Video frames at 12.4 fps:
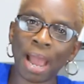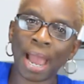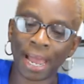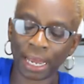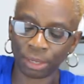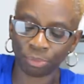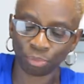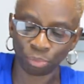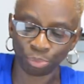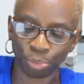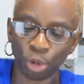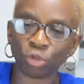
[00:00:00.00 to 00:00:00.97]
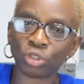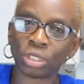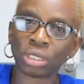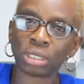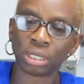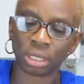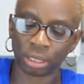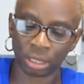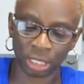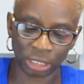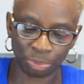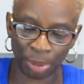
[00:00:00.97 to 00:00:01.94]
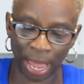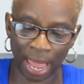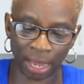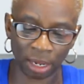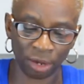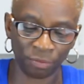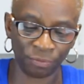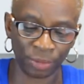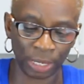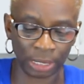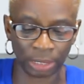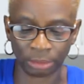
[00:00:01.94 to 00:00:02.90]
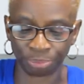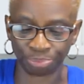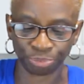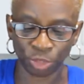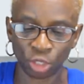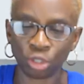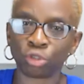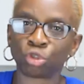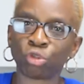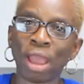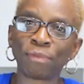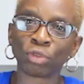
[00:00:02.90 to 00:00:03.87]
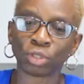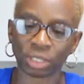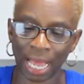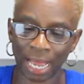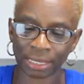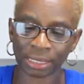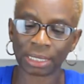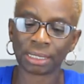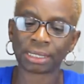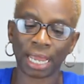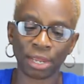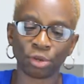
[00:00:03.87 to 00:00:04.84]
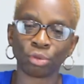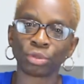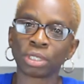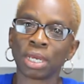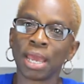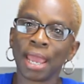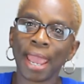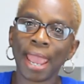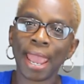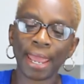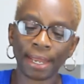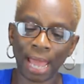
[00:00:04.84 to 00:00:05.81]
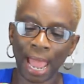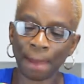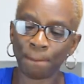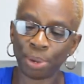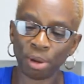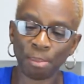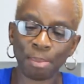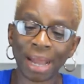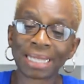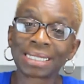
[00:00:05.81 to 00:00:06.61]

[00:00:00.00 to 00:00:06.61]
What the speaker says: I purchased this bag of travel size containers, and I put my